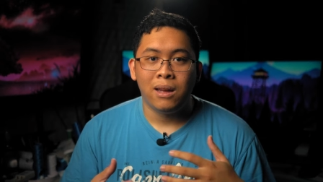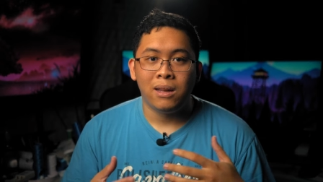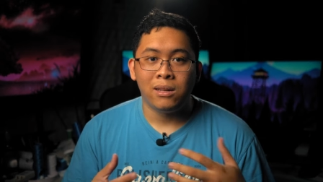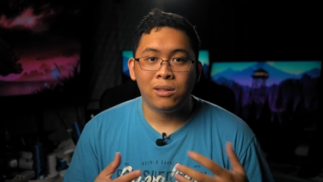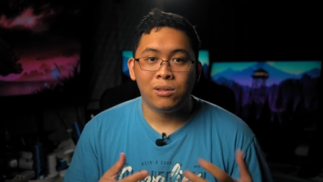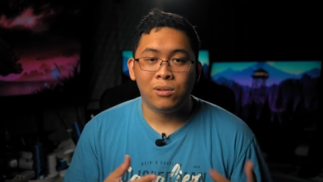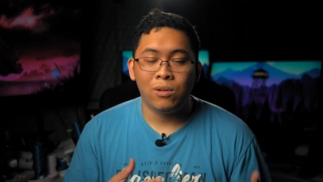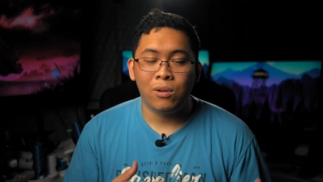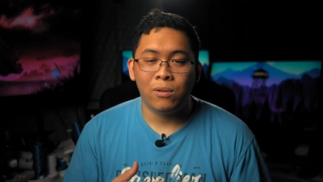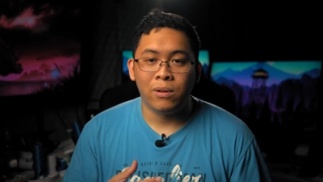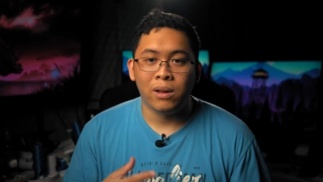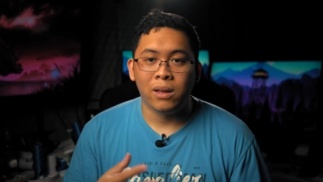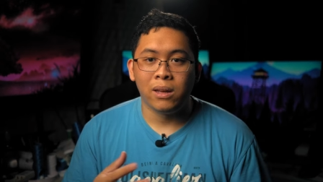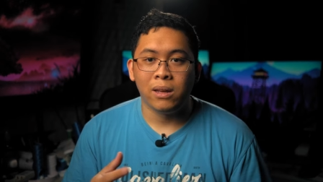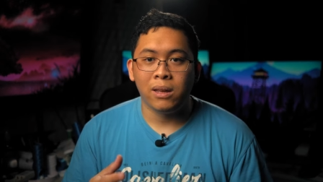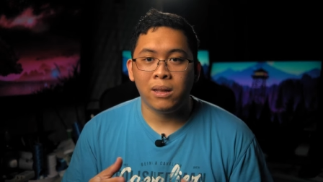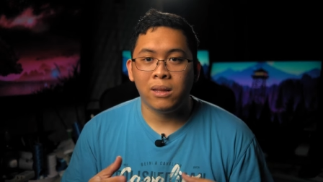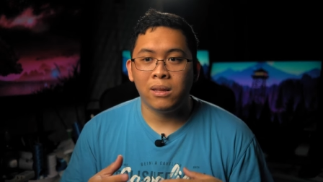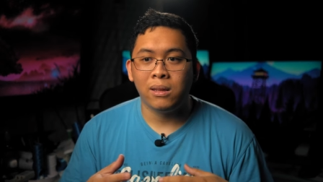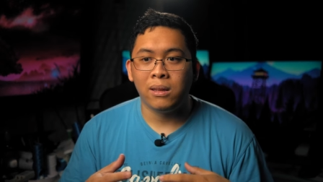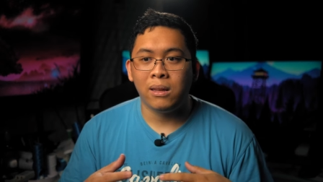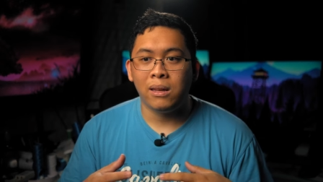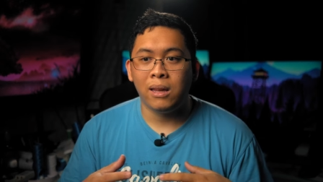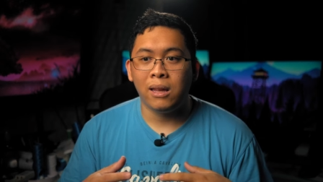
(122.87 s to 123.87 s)
a story.
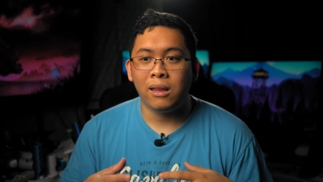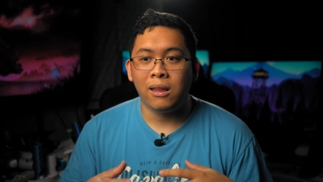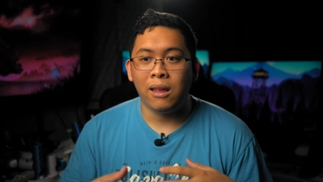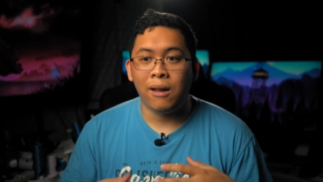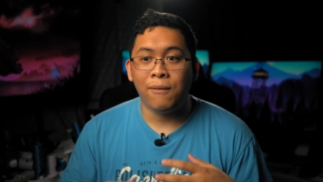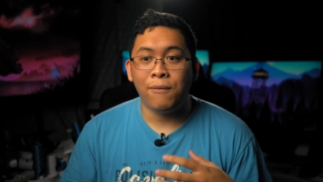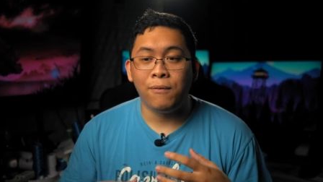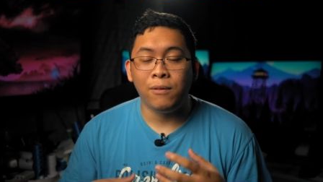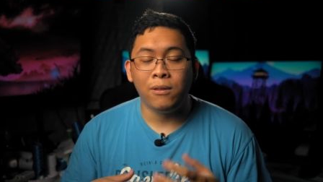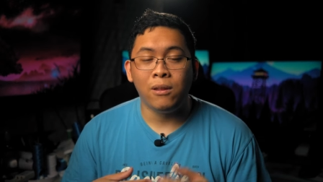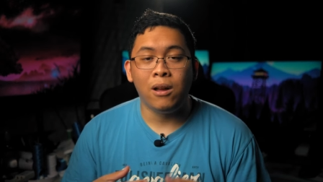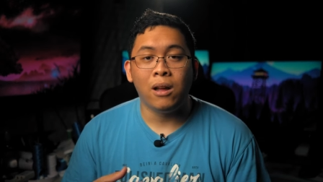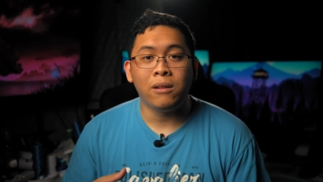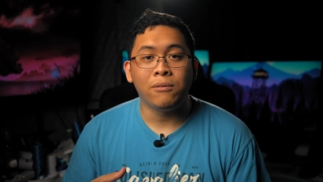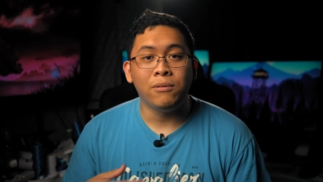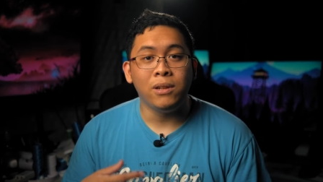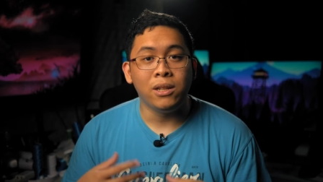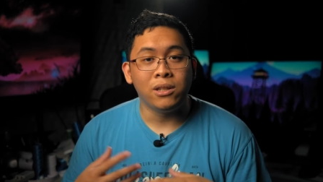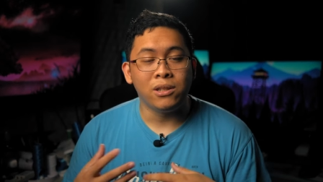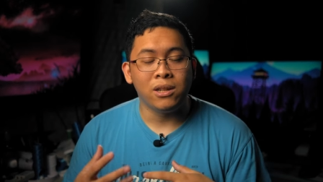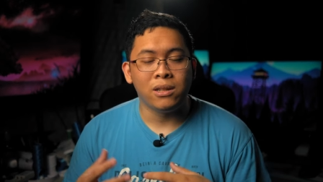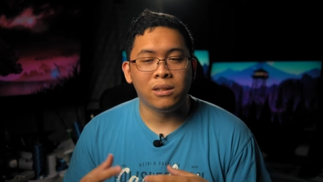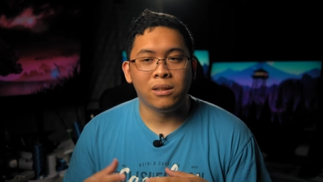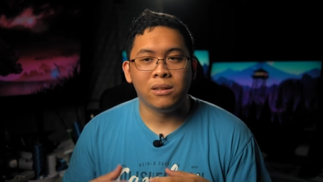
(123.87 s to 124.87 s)
It it not
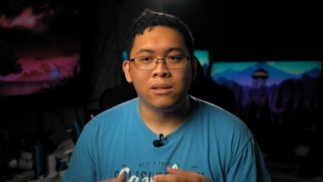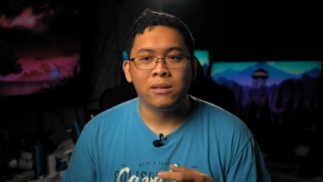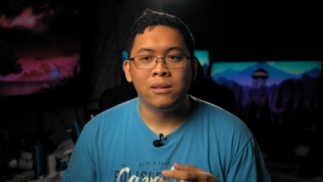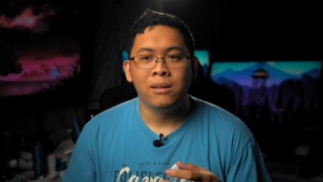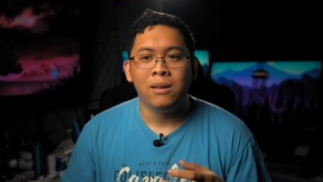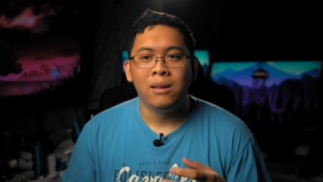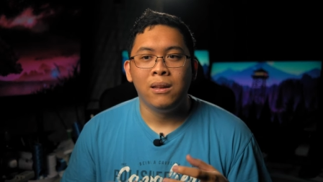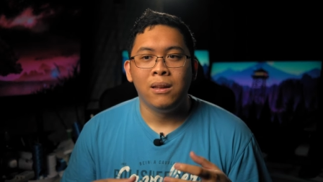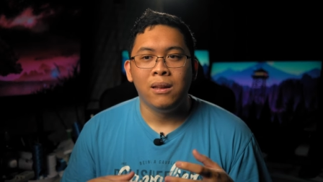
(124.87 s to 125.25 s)
really changes.